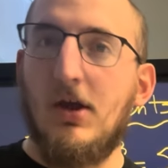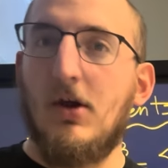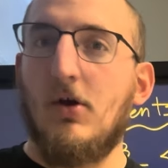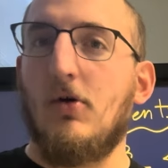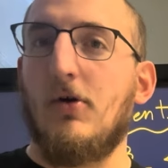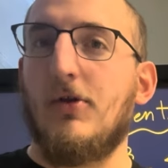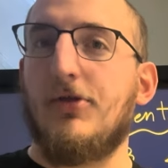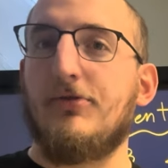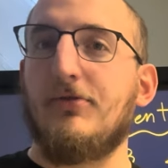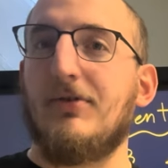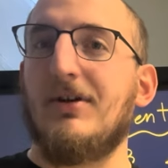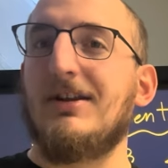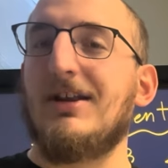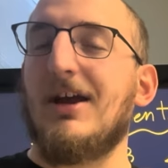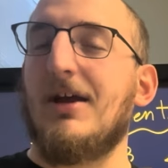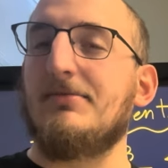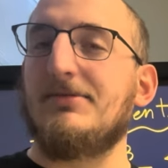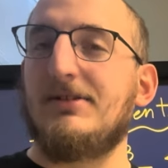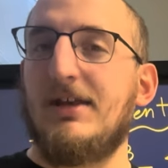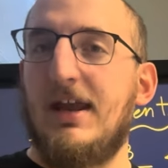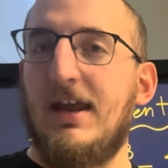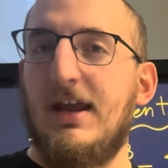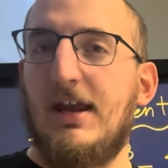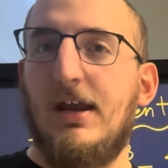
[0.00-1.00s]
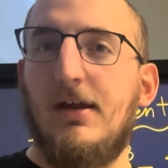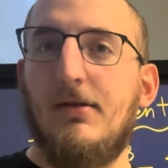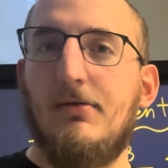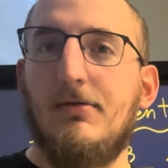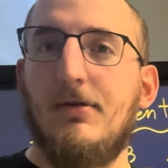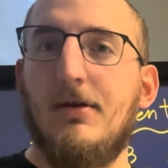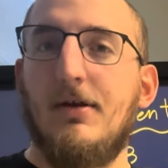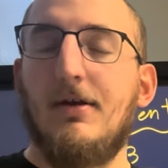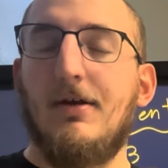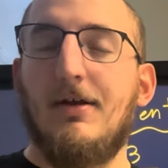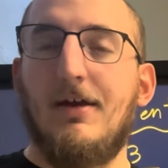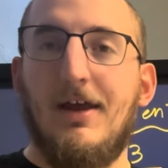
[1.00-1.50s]
But 3 times 8
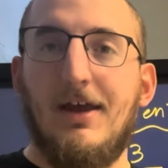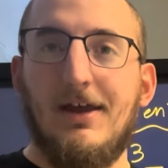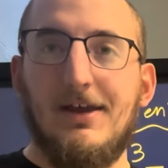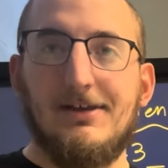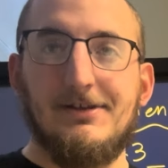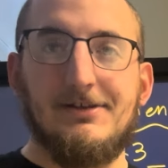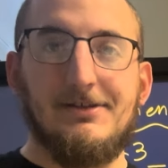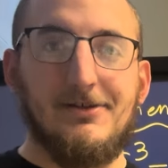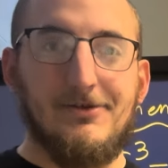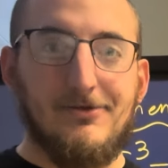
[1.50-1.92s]
is